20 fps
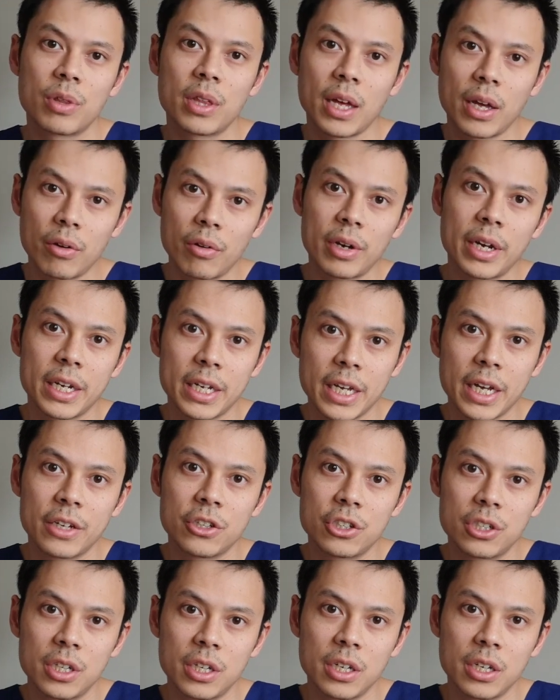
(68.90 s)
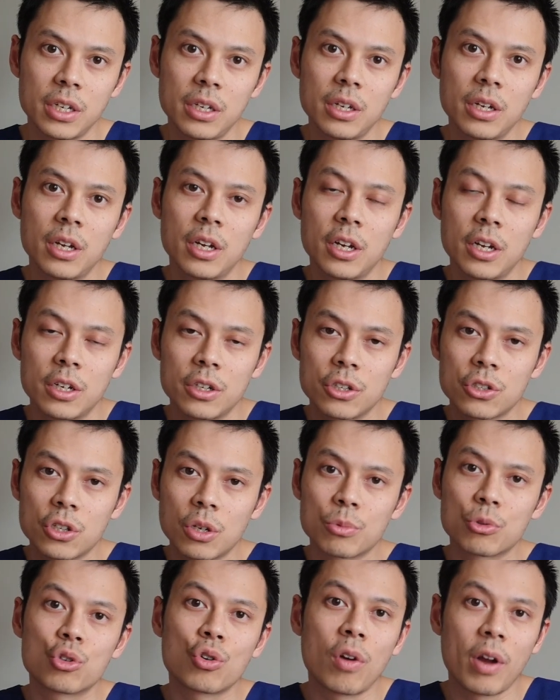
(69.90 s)
with adult ADHD to
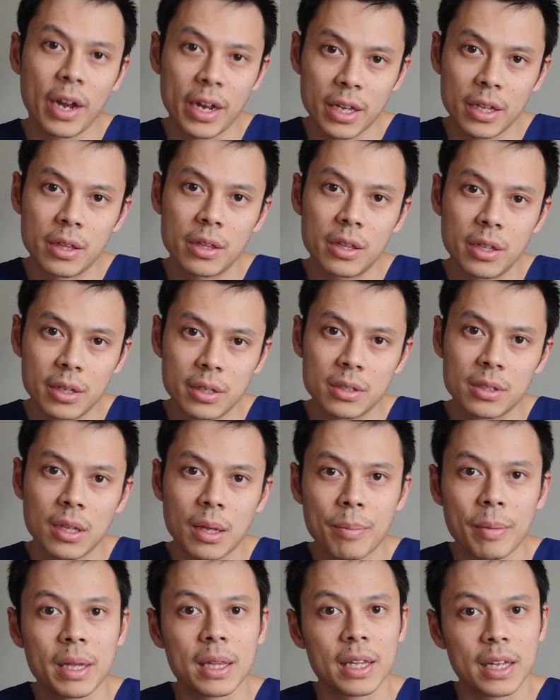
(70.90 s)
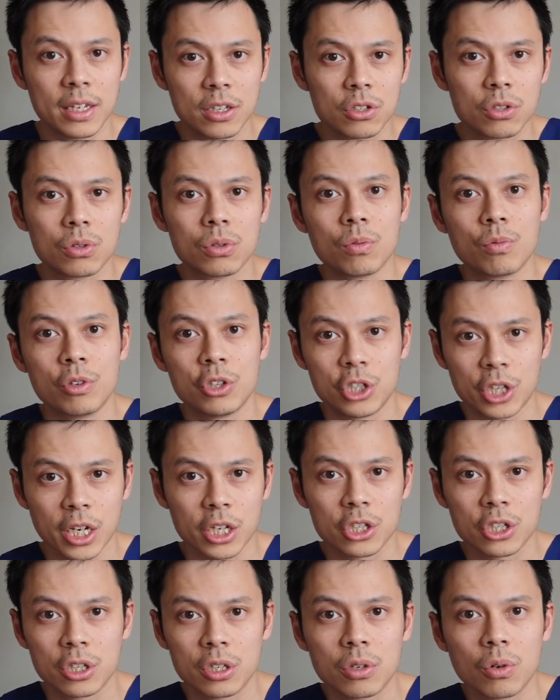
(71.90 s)
stop trying in things that may lead to
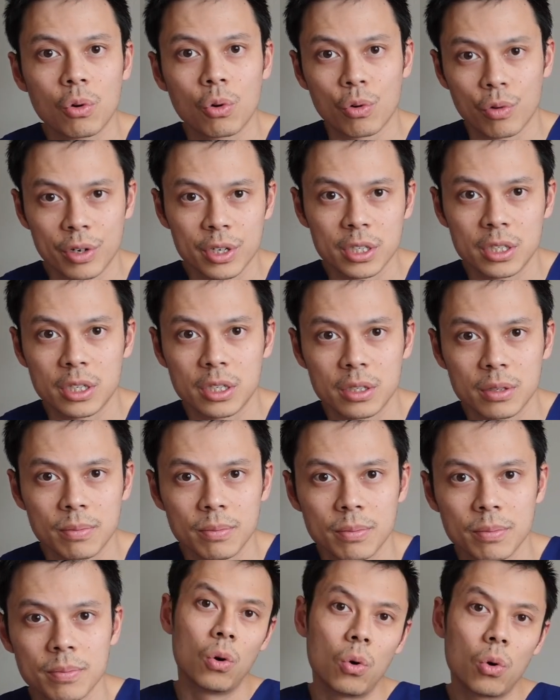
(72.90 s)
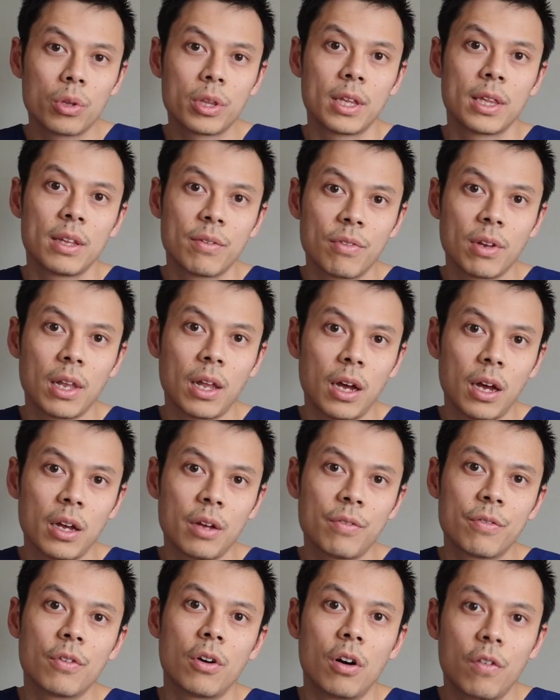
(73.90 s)
rejection or criticism, or to live a
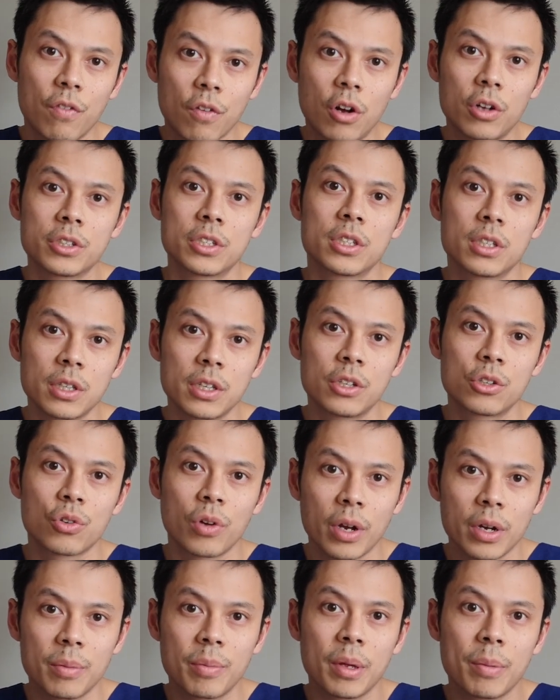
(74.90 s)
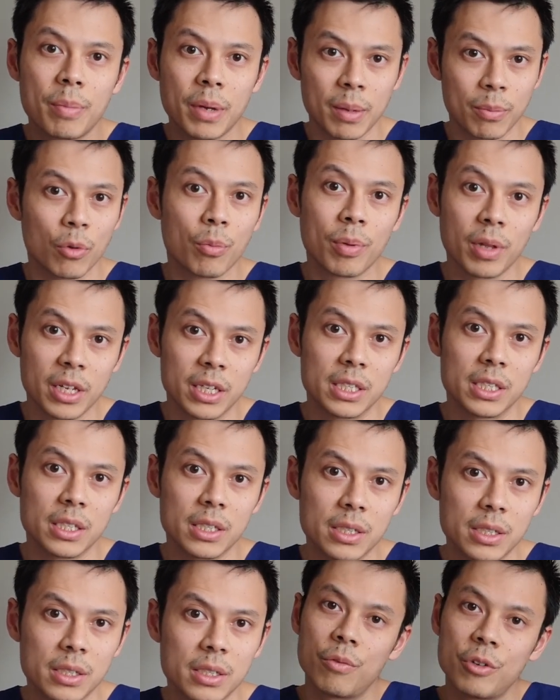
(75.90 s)
life of constantly trying to be people
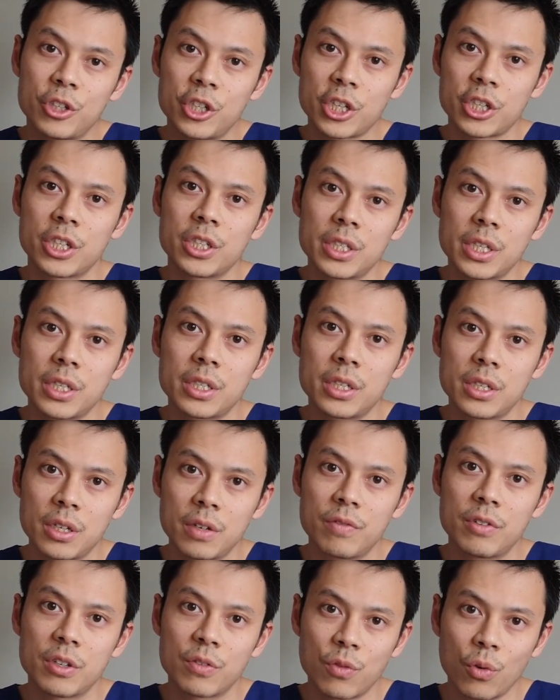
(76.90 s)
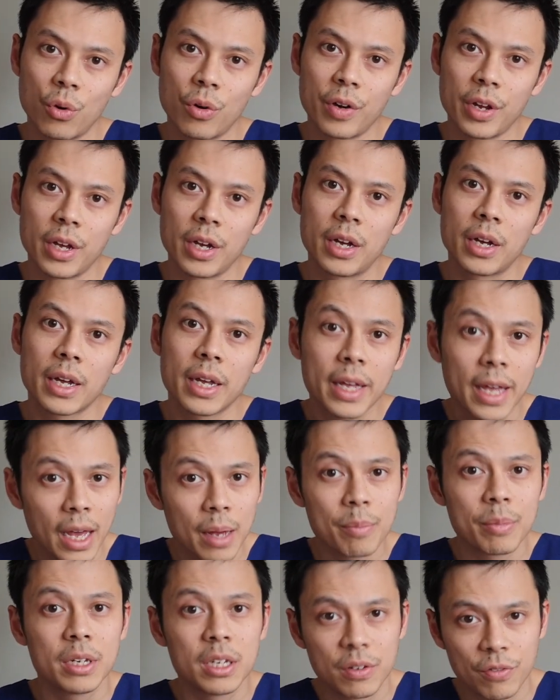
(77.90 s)
pleasers. Rejection sensitive dysphoria can
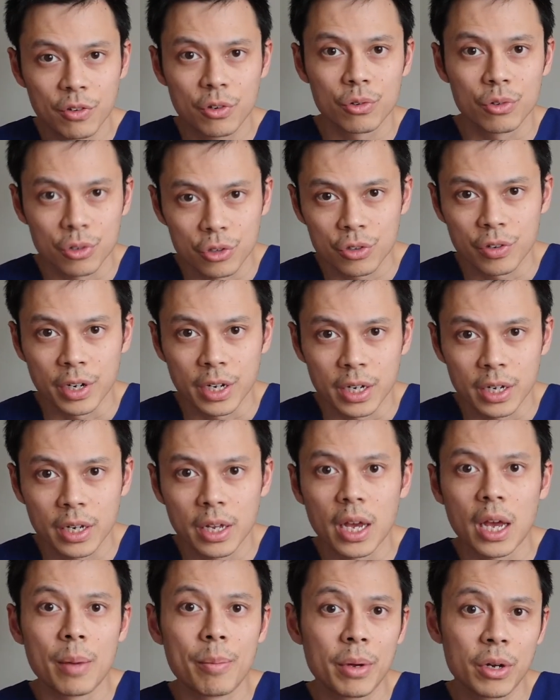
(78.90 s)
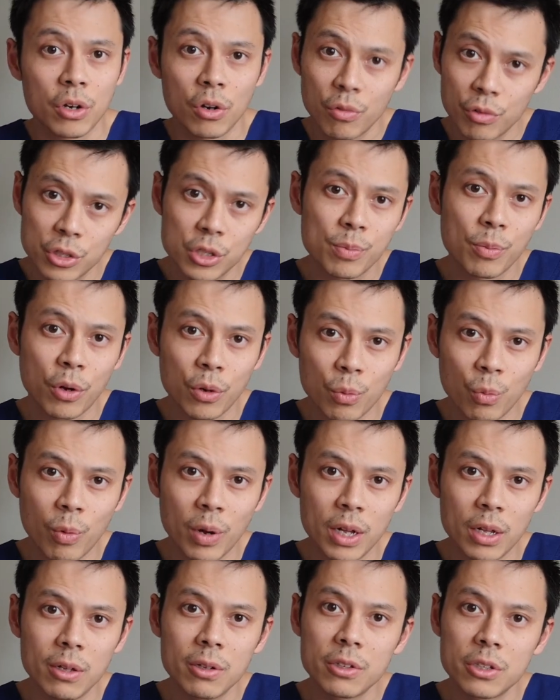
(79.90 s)
be difficult to treat and may not respond
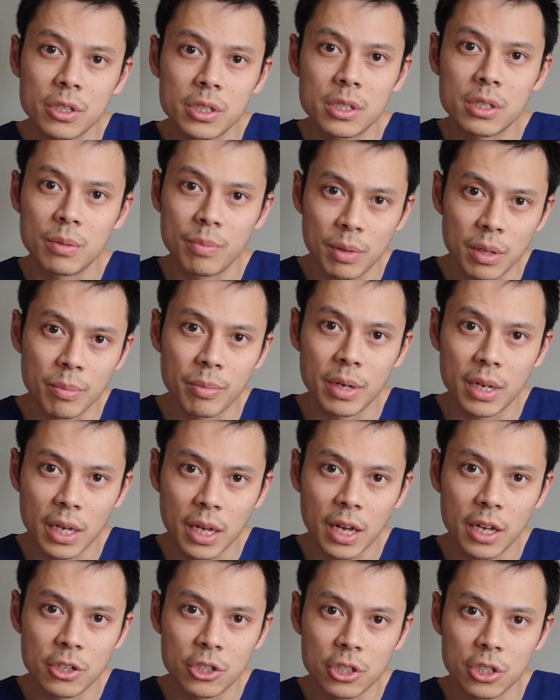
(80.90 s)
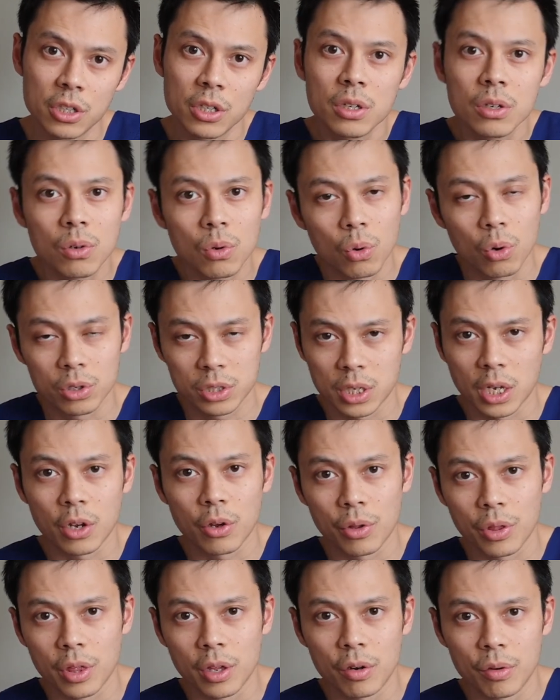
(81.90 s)
well to stimulant medication or
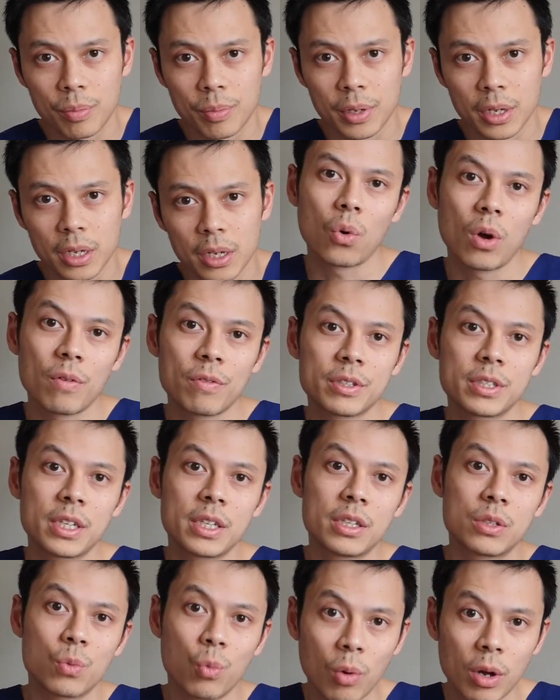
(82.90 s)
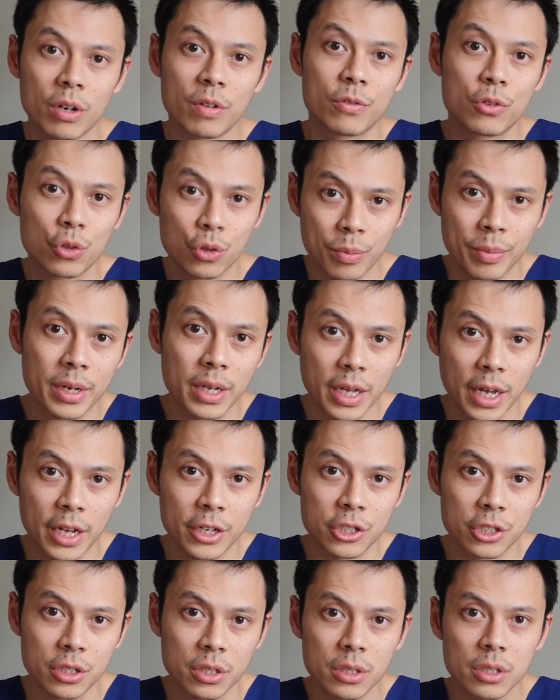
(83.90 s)
psychotherapy. Guanfacine is one of two
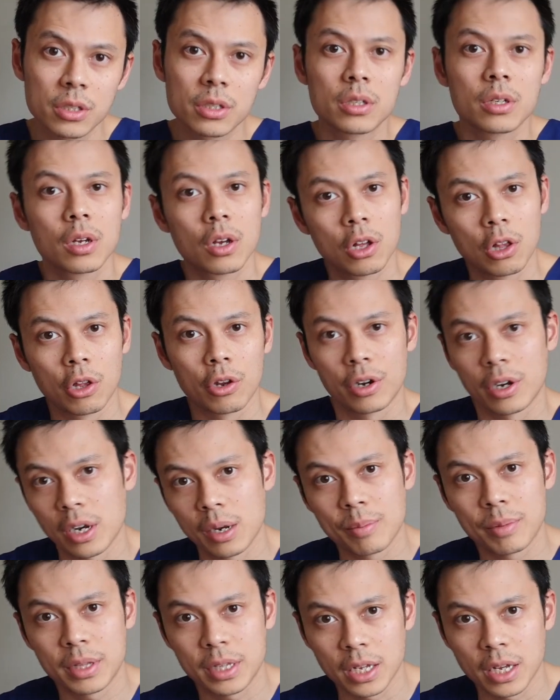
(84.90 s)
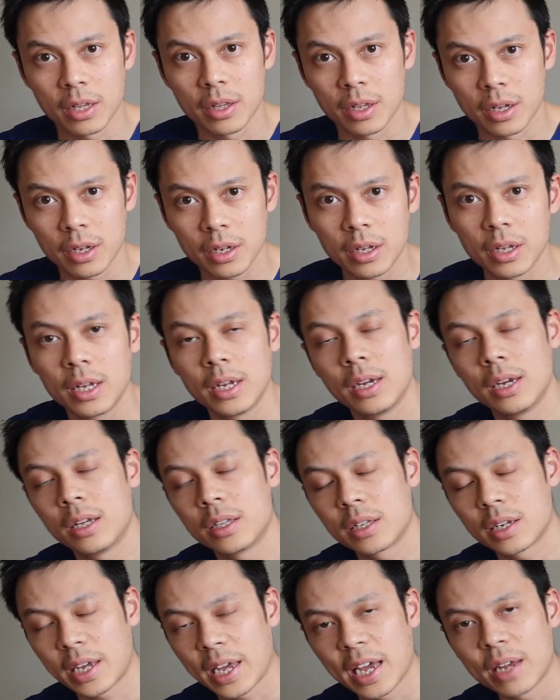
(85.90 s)
medications, clonidine being the other,
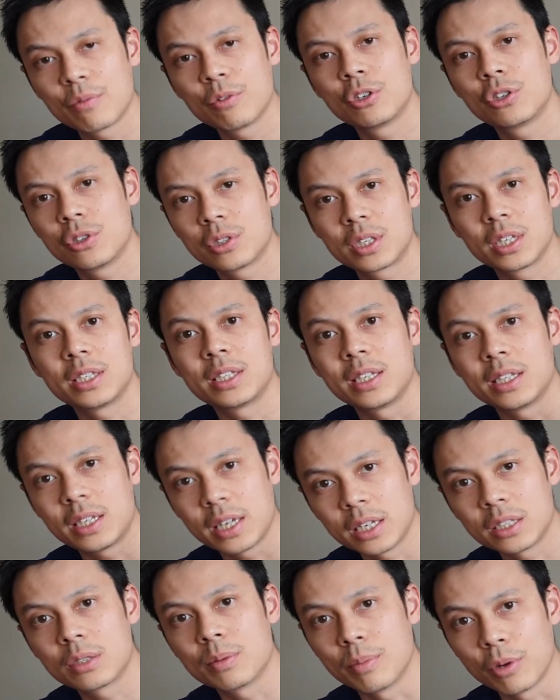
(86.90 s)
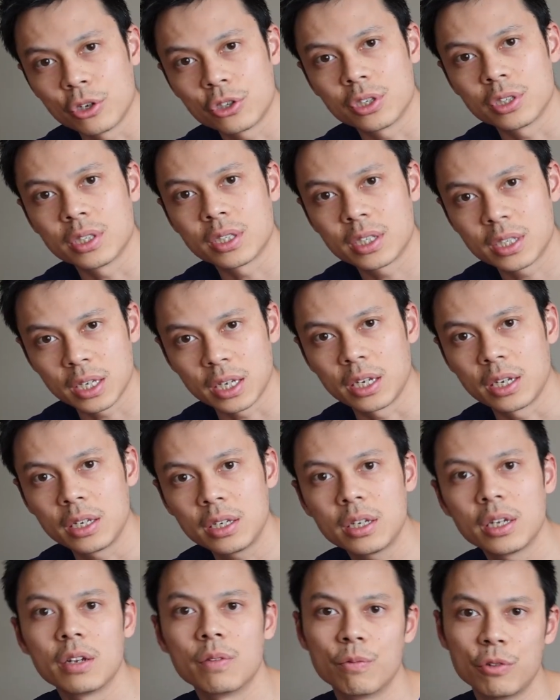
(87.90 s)
that can reduce these intense emotions
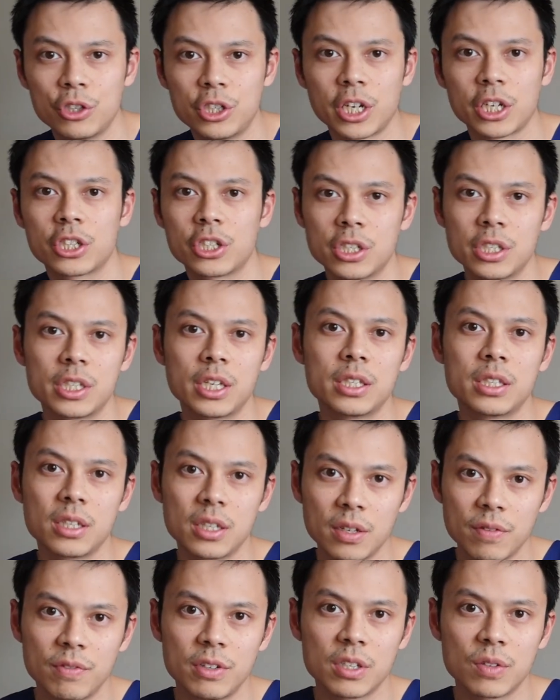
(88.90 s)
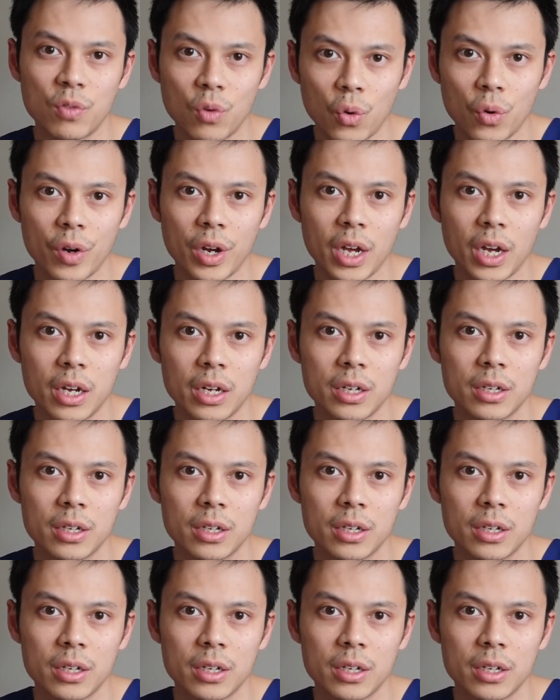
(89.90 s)
seen in rejection sensitive dysphoria.